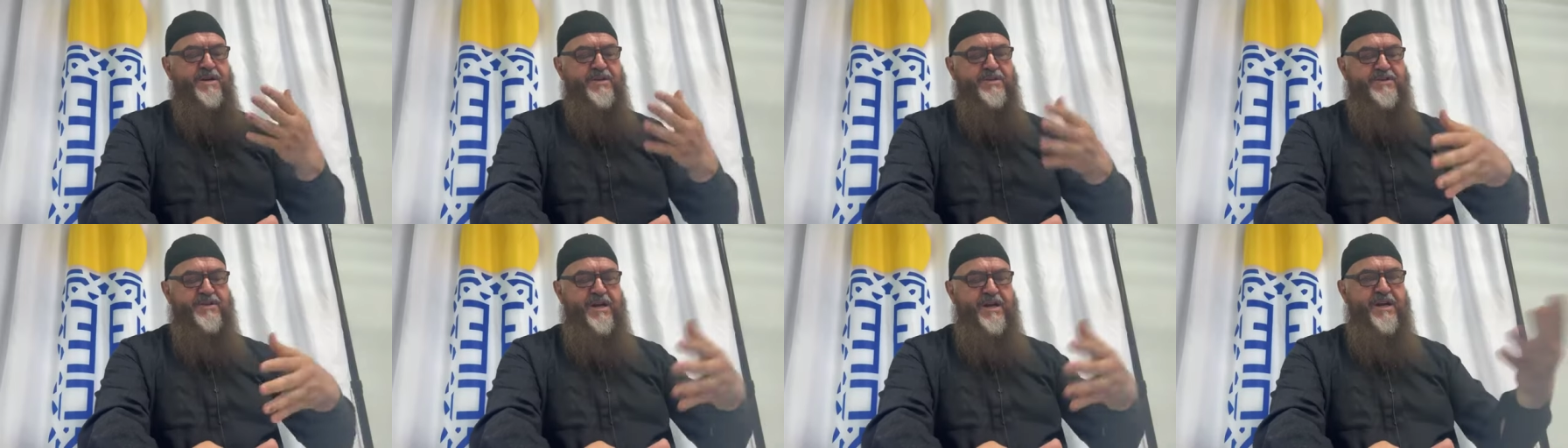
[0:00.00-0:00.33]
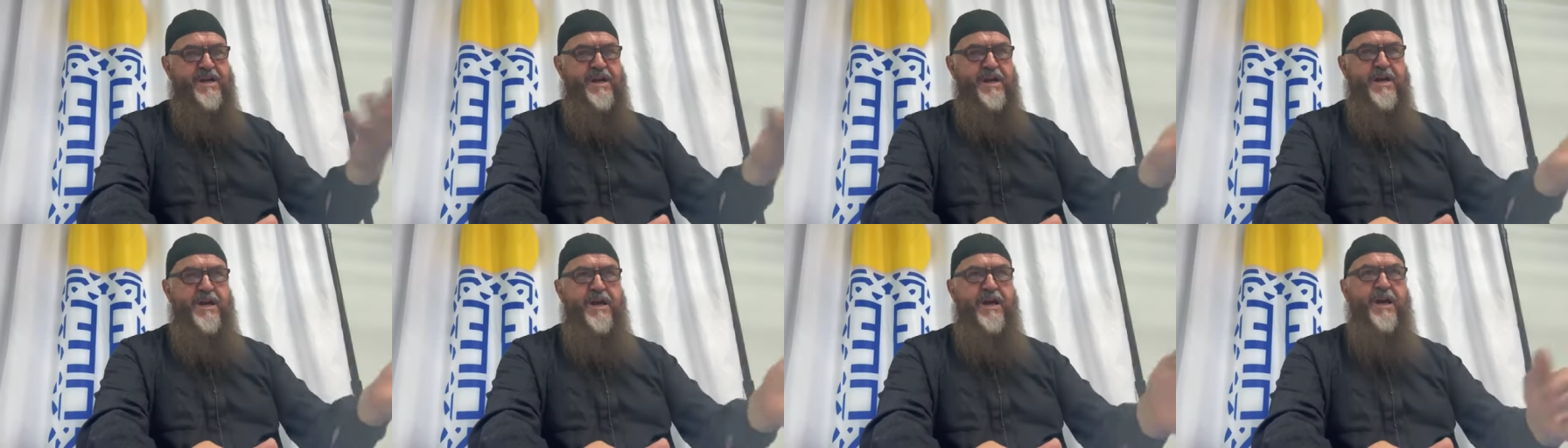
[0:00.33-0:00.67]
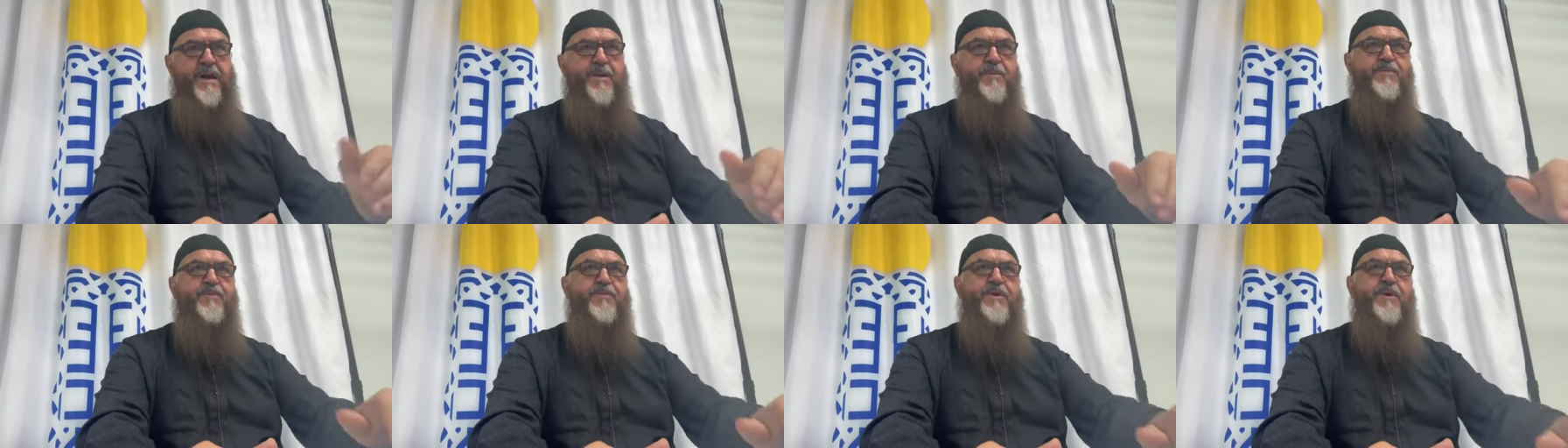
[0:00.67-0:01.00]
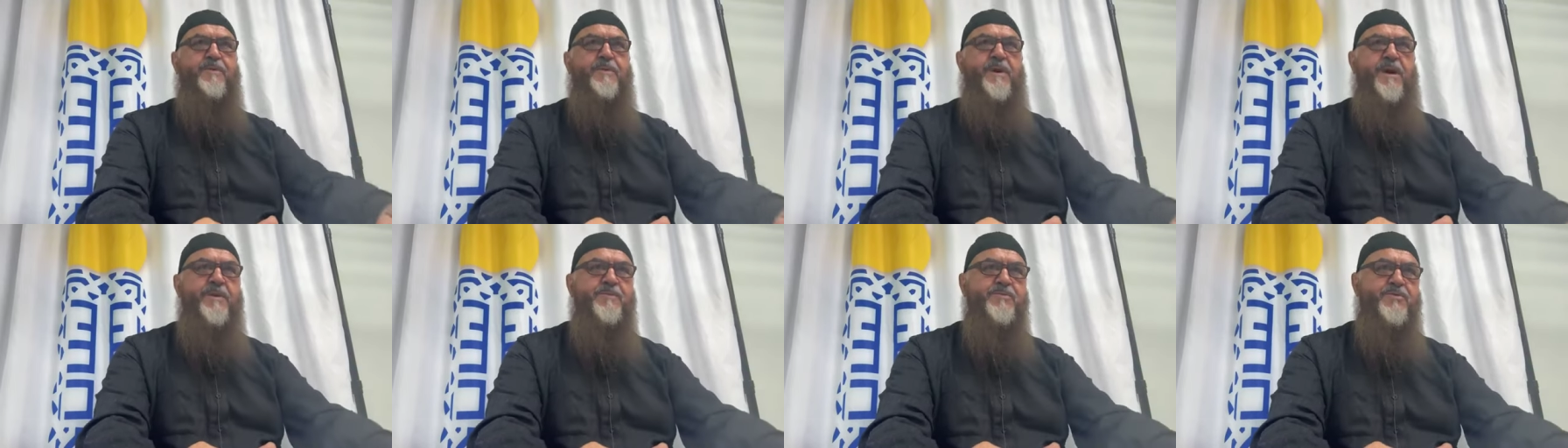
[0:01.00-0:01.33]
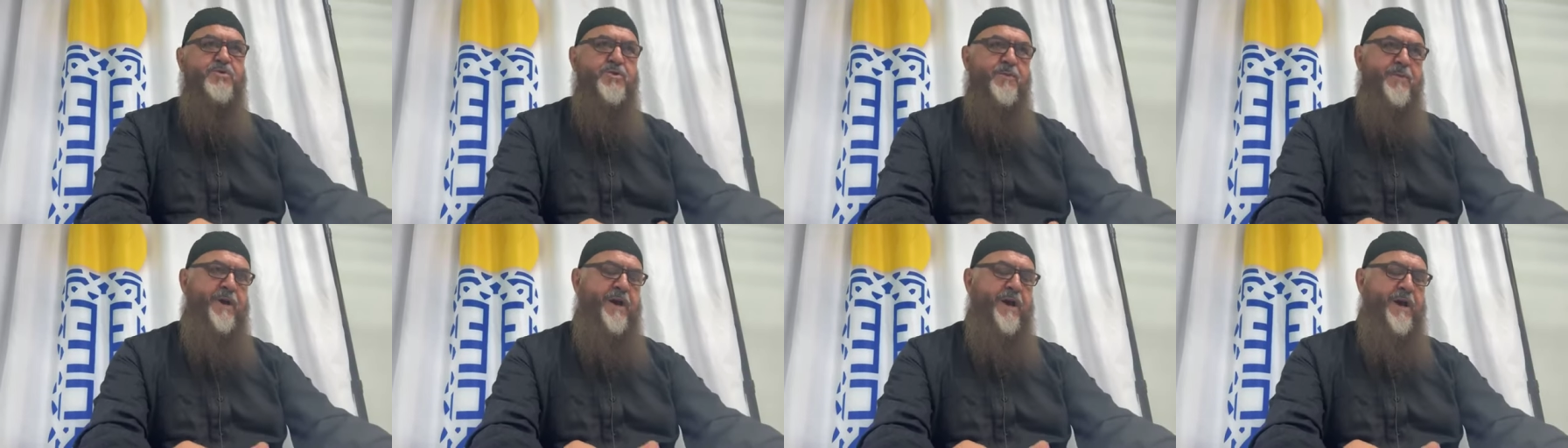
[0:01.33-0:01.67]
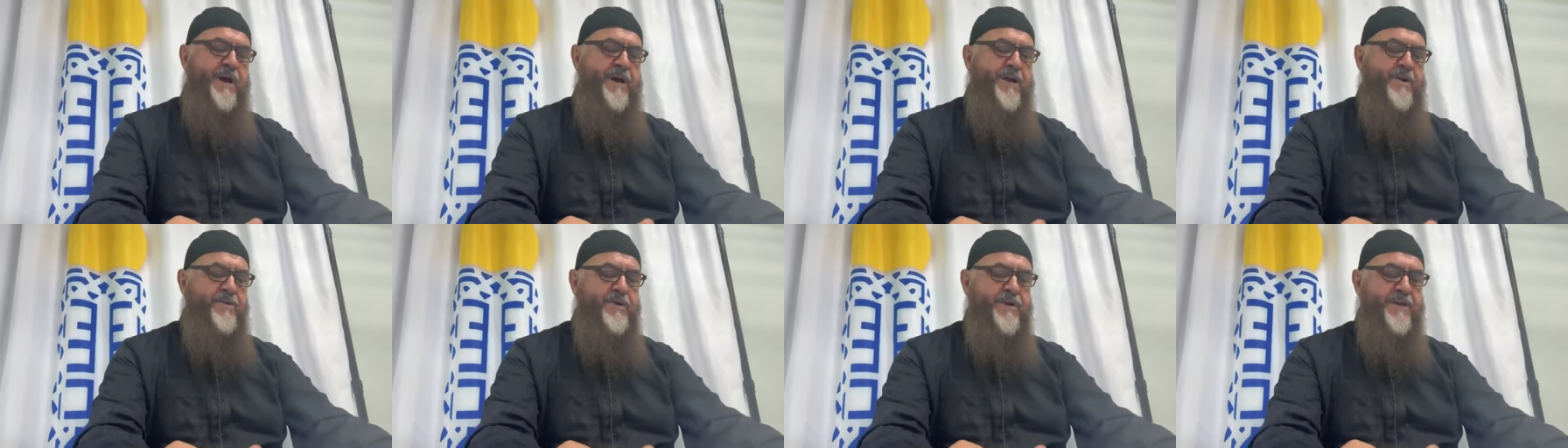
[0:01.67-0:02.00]
seeking help from Him
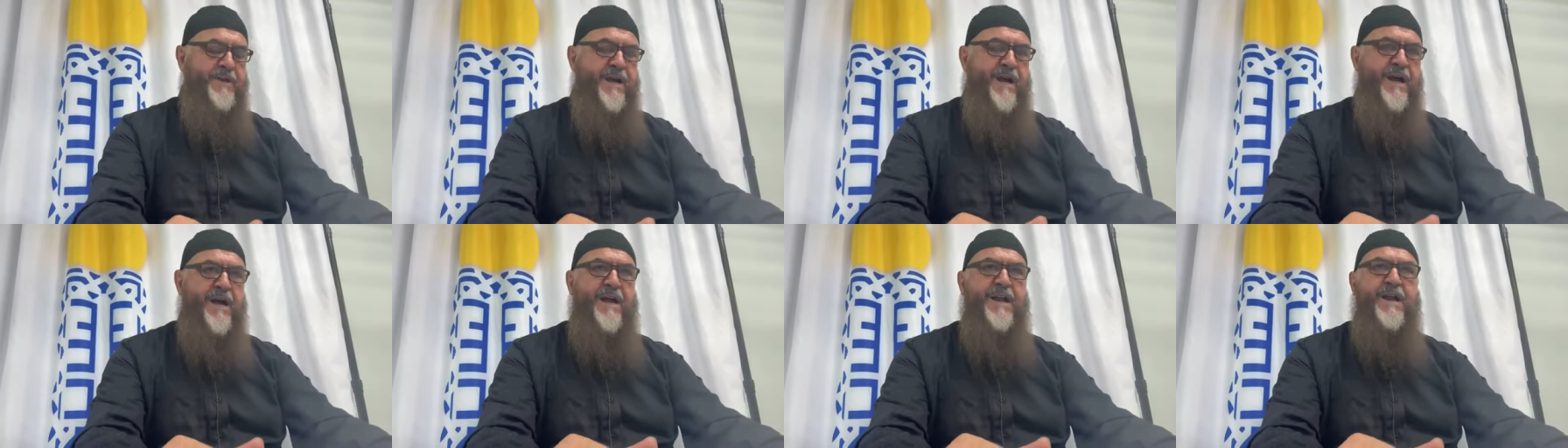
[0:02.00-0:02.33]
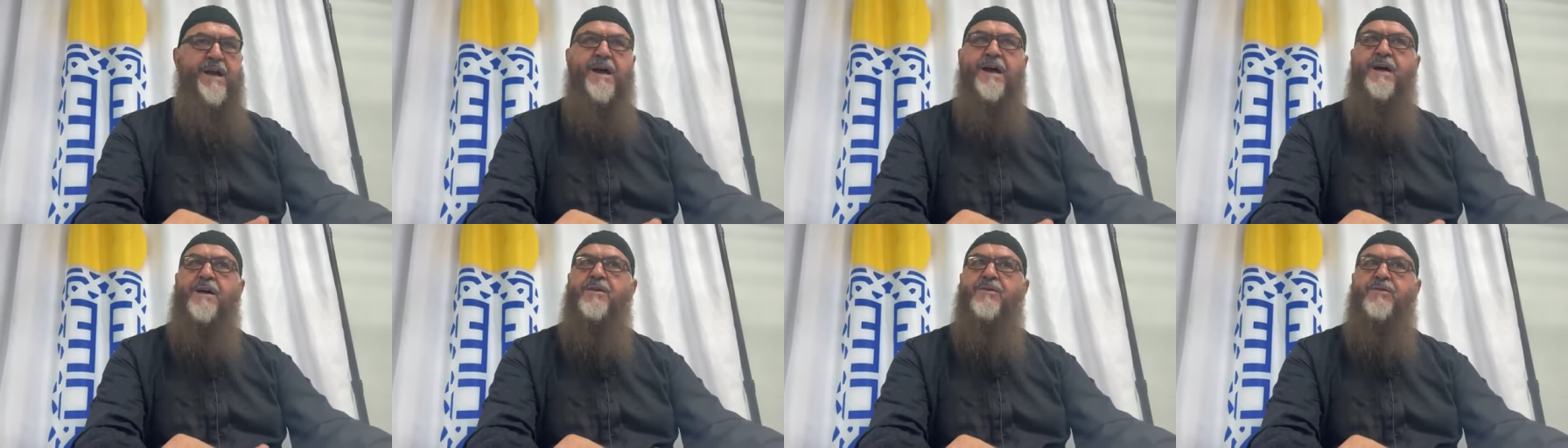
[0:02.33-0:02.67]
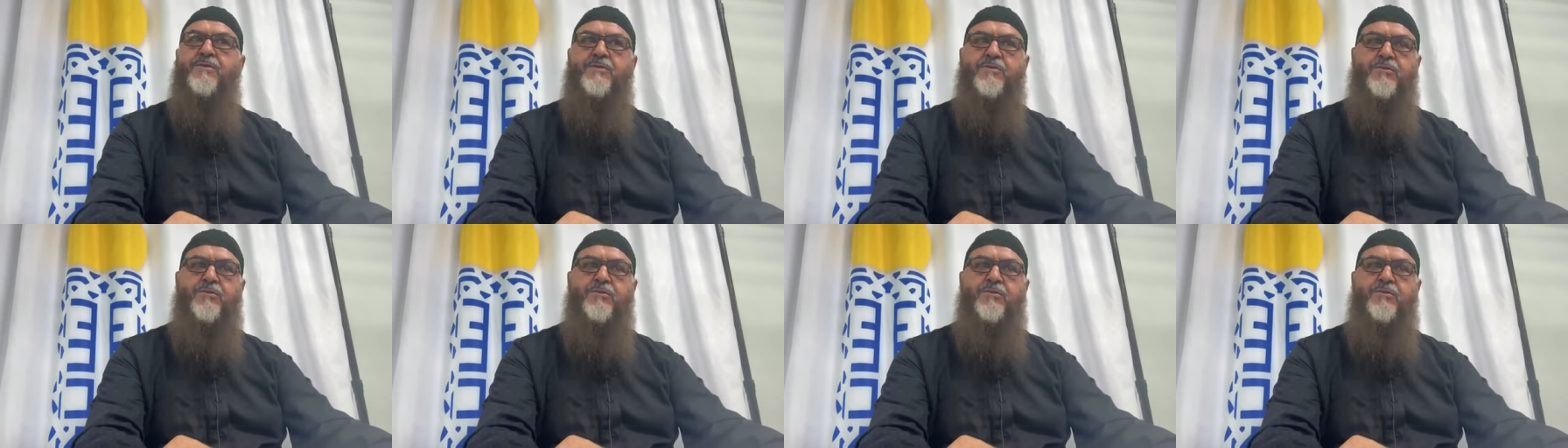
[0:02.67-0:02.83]
subhanahu wa ta'ala